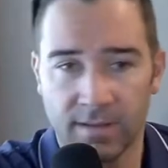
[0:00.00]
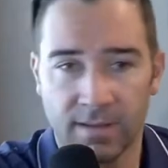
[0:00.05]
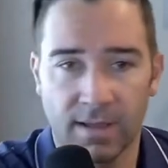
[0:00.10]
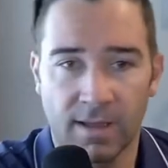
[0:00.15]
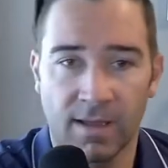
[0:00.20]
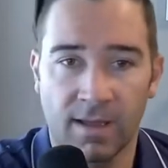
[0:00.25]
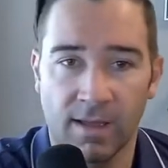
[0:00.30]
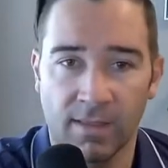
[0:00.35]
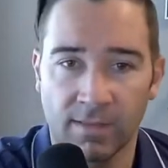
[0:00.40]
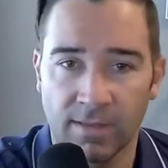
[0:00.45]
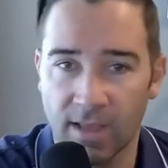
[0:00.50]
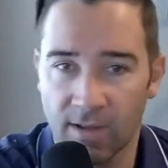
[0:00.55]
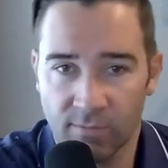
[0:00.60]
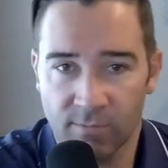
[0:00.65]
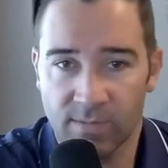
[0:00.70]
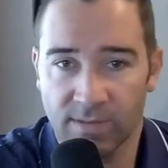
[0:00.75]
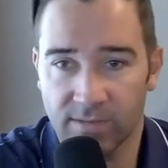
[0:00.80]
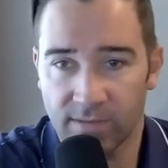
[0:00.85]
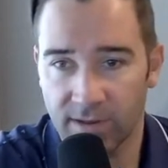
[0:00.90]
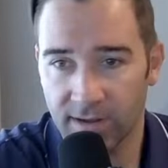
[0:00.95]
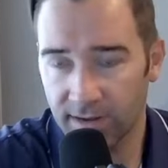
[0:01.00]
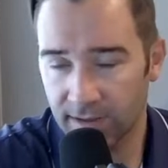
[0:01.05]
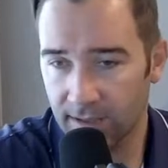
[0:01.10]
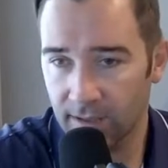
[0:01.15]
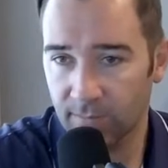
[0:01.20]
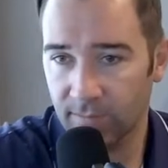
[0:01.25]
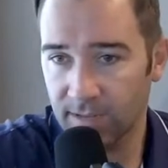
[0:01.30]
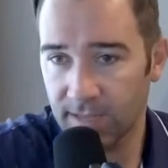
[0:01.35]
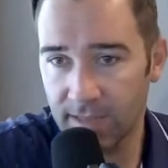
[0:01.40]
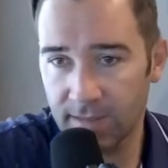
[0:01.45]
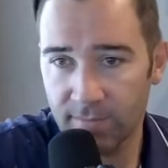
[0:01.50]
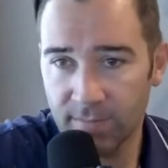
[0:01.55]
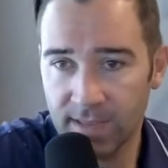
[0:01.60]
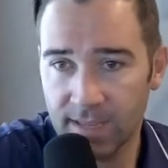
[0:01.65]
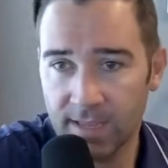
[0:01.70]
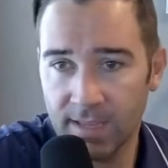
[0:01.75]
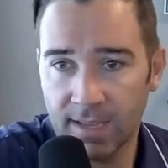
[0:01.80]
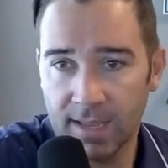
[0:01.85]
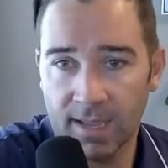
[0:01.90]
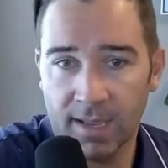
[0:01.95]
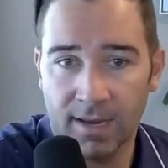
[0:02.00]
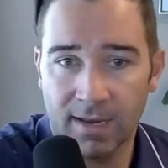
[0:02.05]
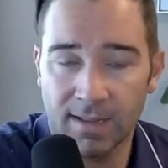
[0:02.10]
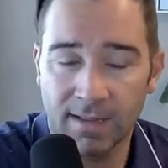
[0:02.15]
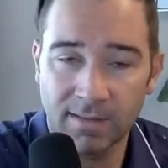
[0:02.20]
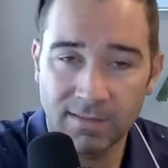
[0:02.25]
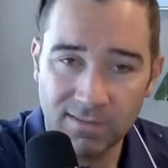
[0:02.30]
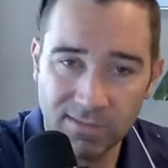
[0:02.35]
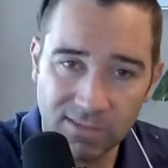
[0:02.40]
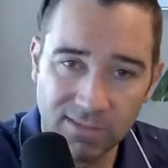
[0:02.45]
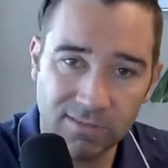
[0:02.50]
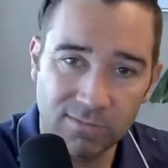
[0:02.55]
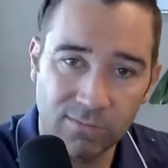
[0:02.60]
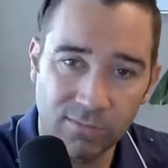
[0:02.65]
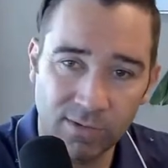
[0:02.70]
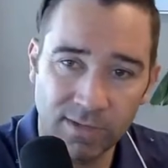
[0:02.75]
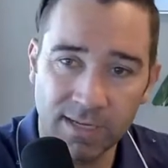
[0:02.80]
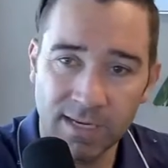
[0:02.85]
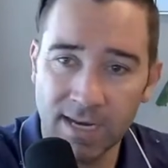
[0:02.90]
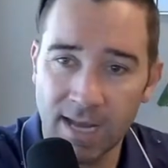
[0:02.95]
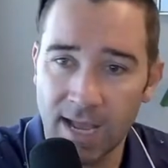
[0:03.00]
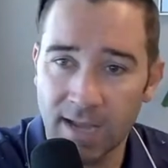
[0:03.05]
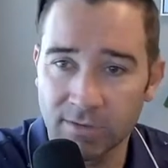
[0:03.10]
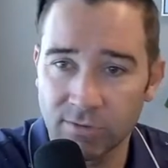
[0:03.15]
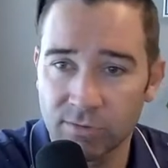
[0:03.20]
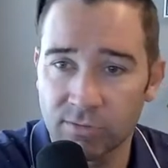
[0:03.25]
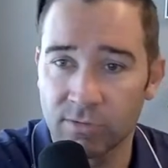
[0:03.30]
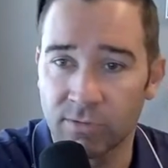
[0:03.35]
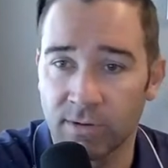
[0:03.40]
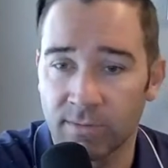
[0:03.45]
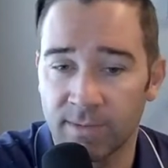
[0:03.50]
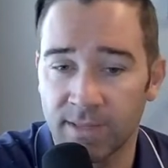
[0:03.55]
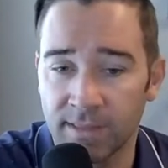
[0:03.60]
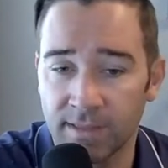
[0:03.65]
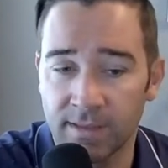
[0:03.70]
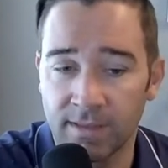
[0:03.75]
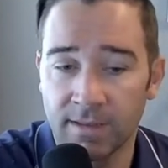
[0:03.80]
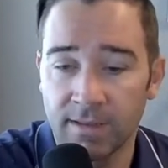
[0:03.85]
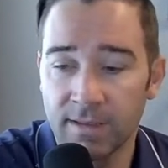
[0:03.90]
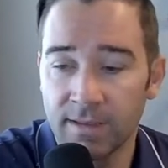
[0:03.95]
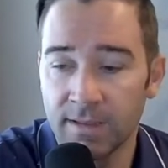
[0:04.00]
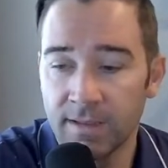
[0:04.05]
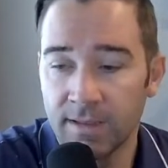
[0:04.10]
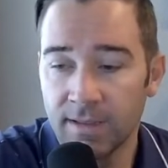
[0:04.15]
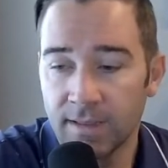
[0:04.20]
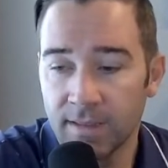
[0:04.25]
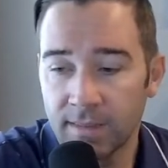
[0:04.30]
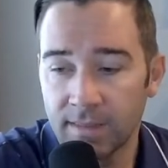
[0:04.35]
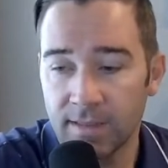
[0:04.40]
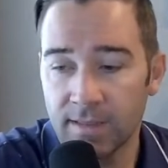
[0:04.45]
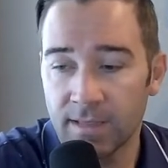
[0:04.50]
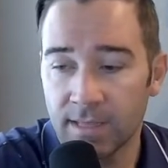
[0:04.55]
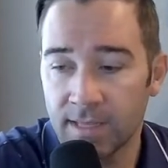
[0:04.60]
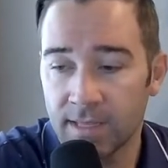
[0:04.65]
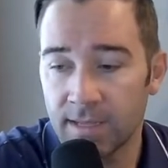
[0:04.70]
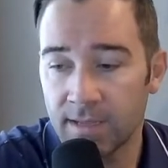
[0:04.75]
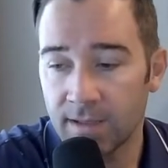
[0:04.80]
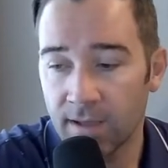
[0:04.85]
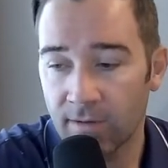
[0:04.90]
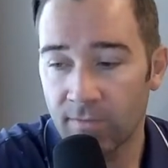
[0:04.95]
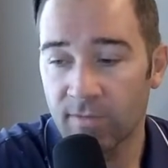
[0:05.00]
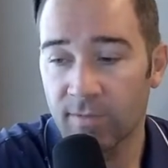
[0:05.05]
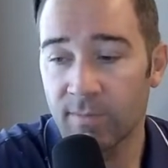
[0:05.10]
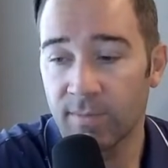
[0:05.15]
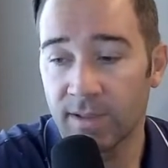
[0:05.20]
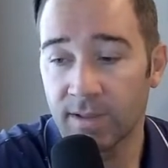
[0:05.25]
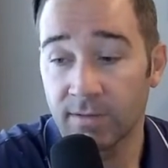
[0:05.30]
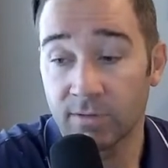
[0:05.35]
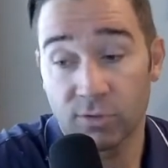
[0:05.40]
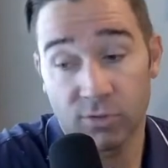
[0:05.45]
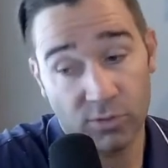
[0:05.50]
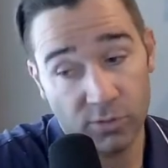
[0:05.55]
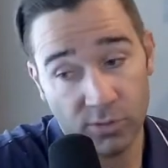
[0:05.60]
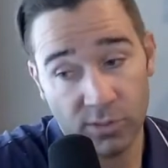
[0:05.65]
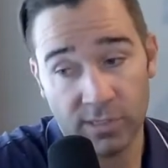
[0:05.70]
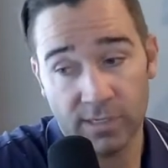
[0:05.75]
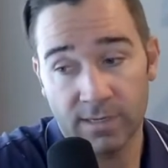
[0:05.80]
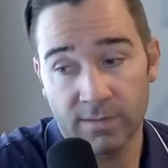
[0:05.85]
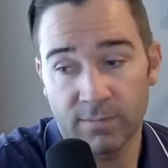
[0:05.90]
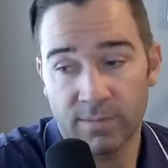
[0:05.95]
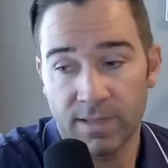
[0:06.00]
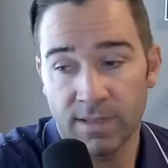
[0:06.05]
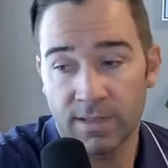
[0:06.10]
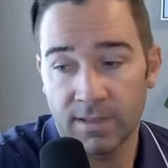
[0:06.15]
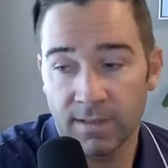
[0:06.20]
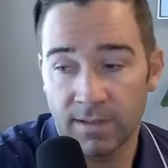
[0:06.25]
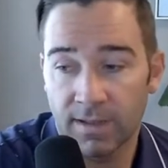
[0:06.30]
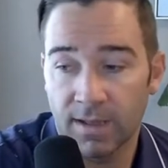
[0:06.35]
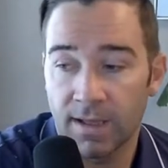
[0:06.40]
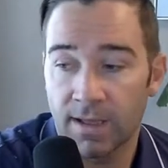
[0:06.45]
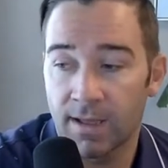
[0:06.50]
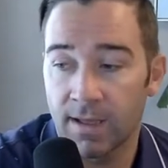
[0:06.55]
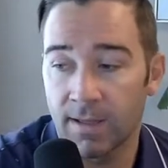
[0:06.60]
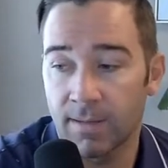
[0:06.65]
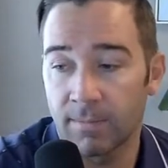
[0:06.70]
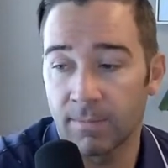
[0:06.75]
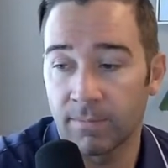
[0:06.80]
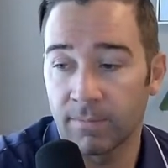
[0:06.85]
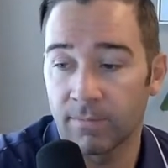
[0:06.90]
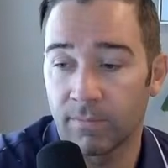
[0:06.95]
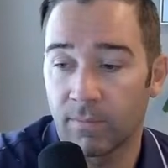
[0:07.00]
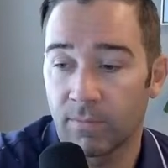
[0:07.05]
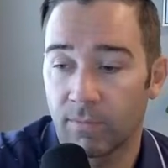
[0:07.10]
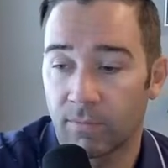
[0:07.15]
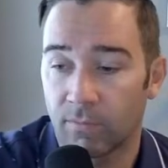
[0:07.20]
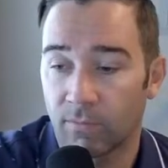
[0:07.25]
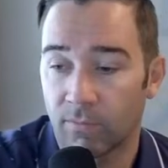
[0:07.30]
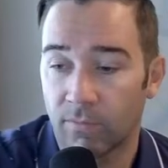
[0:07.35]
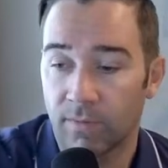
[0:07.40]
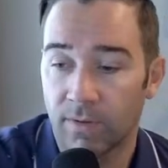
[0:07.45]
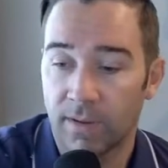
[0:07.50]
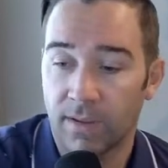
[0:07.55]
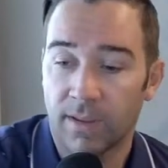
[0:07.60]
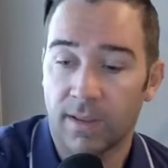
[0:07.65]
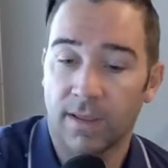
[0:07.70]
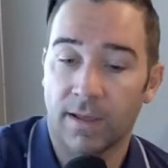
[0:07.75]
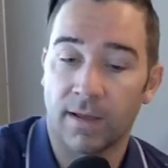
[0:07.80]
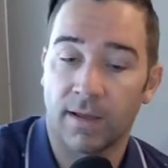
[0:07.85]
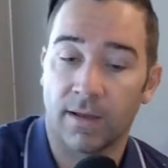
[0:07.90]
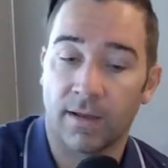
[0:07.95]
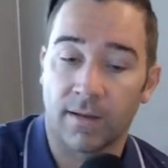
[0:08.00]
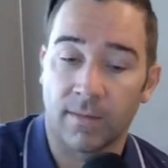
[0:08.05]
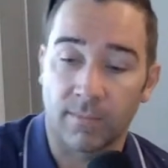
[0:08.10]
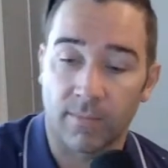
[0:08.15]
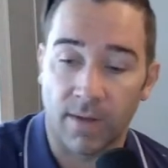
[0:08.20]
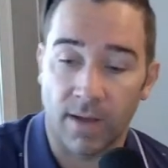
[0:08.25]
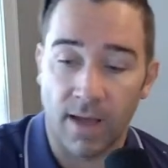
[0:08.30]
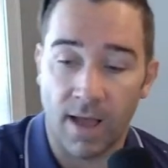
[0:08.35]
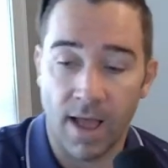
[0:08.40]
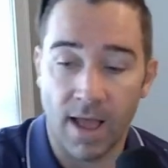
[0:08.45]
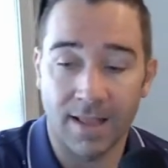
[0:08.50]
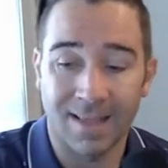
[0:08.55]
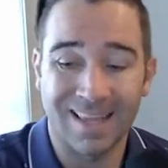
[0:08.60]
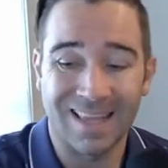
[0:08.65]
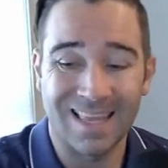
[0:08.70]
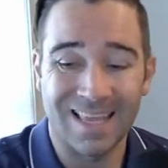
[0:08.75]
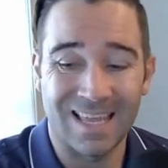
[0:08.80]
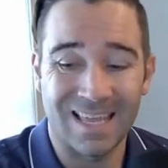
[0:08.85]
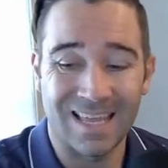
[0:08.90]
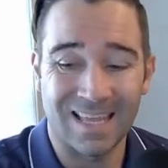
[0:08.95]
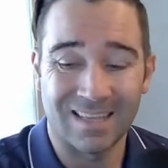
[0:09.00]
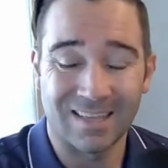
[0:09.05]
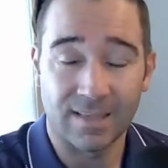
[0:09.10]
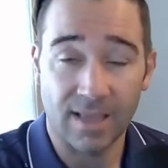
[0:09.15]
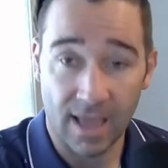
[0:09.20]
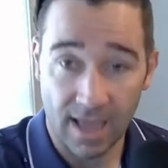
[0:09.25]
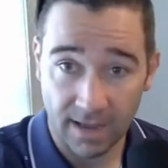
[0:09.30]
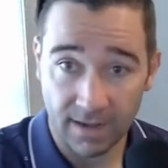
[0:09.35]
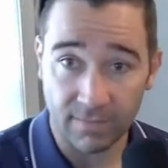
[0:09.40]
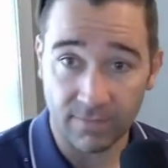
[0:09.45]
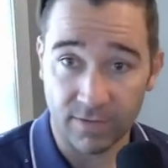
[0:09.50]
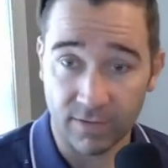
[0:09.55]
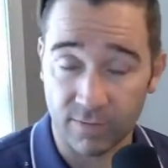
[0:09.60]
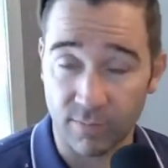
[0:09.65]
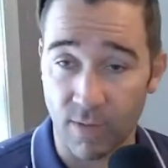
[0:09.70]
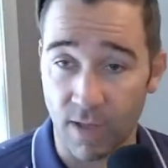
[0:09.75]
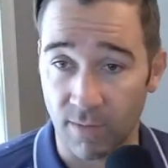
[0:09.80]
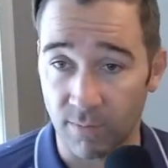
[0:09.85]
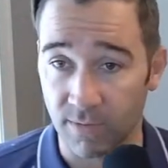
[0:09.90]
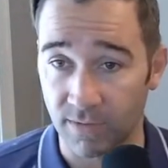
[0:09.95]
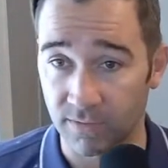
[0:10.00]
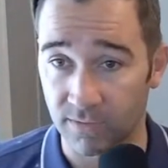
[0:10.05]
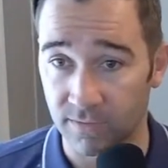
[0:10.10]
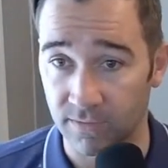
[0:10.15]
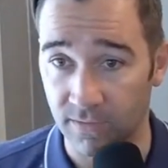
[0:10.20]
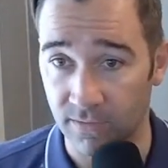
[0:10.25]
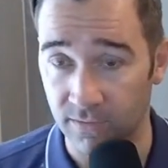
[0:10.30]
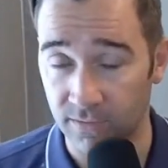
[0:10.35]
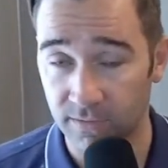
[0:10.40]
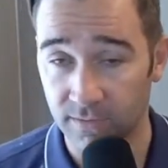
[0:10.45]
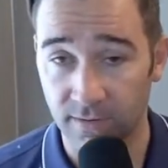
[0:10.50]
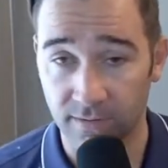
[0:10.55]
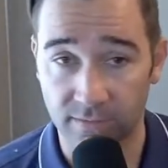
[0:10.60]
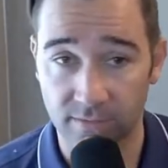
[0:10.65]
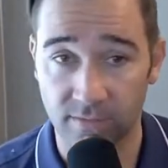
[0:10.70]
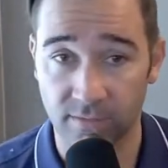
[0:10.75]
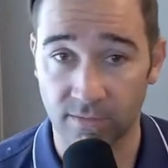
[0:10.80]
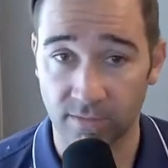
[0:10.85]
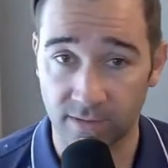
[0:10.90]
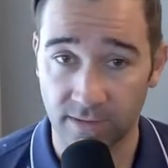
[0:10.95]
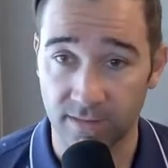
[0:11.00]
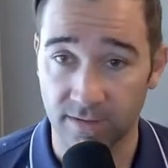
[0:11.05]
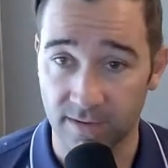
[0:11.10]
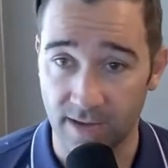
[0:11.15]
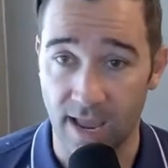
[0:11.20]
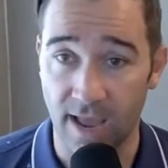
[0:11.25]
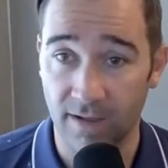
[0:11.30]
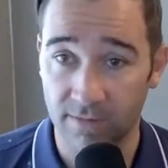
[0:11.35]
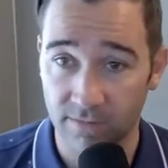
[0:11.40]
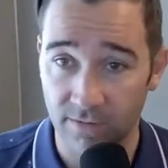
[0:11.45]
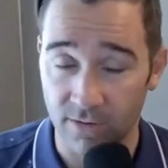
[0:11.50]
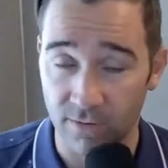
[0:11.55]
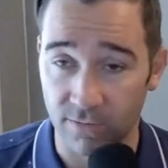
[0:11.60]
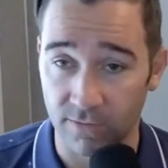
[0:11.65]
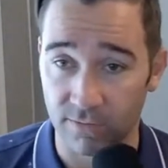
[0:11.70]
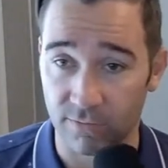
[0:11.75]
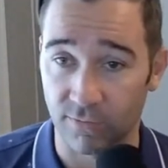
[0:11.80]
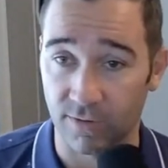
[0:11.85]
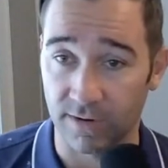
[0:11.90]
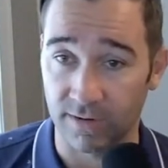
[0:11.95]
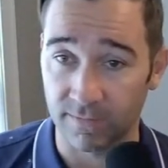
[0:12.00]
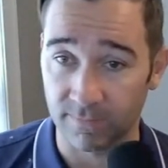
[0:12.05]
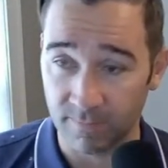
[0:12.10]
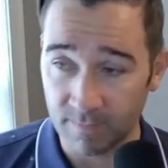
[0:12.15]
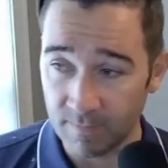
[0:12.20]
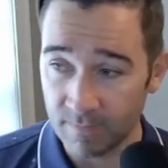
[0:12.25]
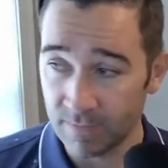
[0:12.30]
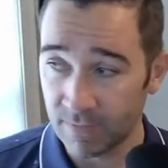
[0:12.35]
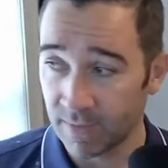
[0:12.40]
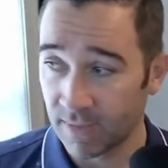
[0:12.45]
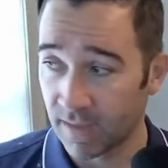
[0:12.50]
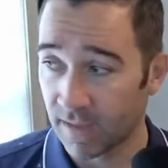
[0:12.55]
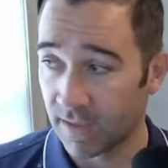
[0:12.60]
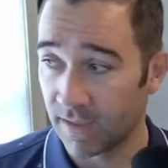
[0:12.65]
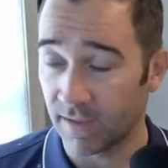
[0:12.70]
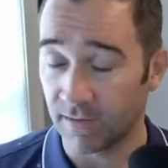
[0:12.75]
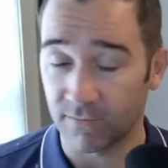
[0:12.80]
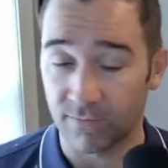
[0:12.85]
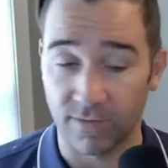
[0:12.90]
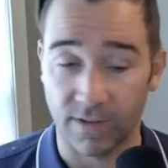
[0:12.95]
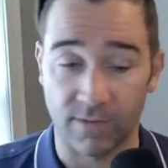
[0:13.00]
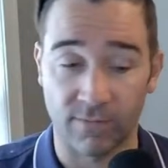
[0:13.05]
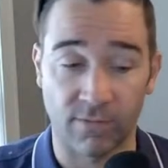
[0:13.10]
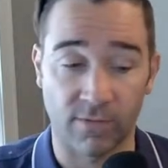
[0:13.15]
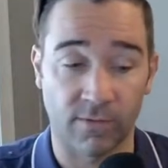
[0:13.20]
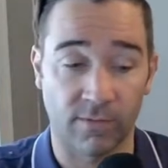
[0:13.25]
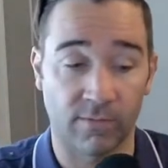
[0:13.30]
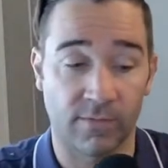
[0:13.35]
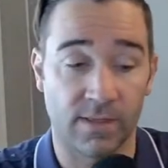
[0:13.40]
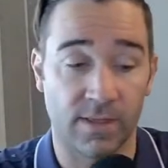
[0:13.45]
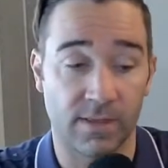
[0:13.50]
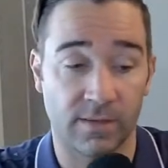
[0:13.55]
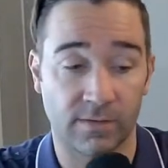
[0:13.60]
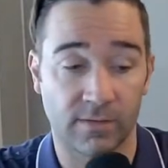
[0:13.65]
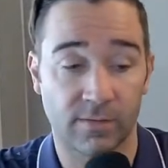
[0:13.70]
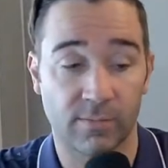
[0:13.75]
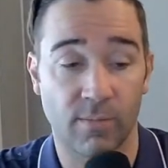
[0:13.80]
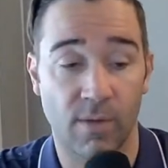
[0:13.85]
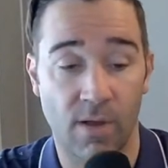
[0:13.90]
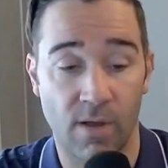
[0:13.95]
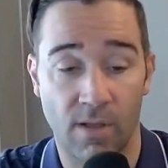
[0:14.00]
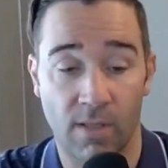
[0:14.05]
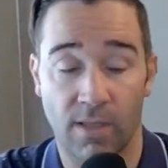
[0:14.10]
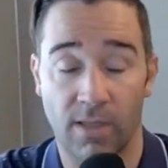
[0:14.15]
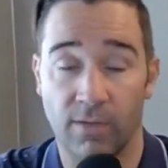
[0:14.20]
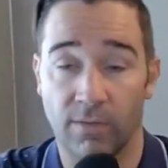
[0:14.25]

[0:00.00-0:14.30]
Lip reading: the government's going to come to get me. And it's just really not true. I mean, the government should be on the side of the small business owner. Certainly the tax code is written in favor of the small